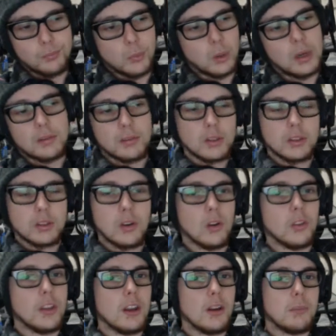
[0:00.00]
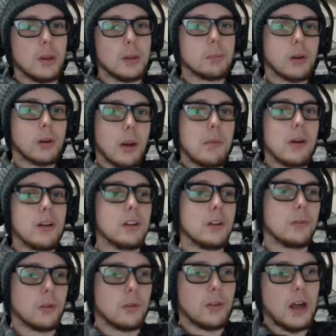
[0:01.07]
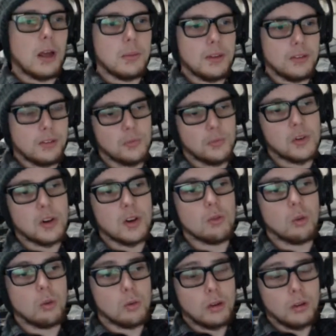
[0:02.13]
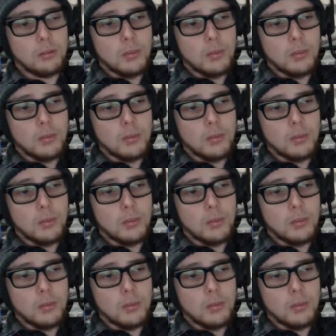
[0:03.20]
whatever it's called there, but it's primarily for farming, so very rural.